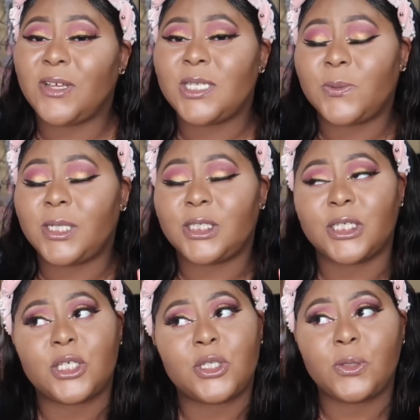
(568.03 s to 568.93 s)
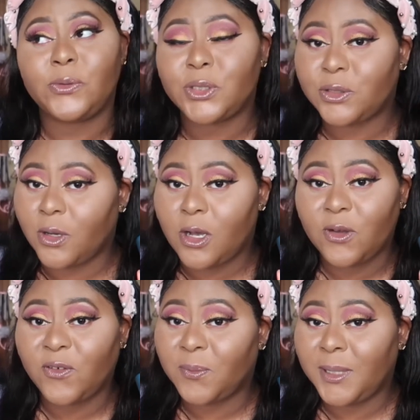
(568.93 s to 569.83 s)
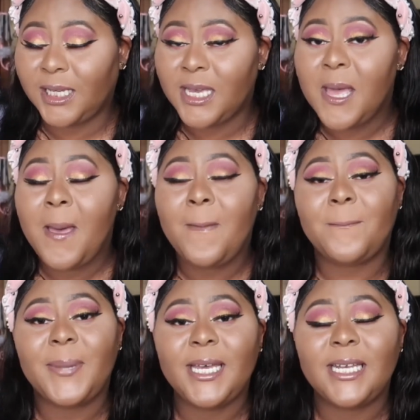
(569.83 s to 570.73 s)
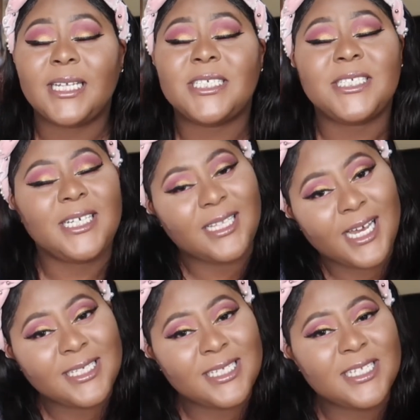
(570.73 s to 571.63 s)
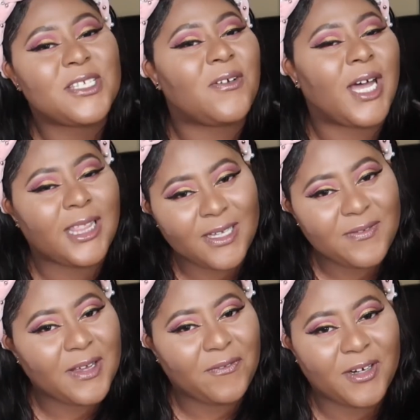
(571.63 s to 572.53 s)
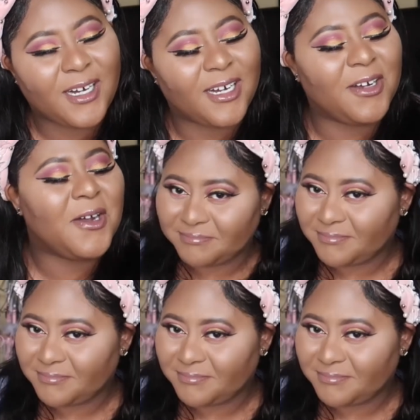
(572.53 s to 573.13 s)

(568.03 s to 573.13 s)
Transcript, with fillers: this one is just too strong for me. But she likes it, so I love that for her.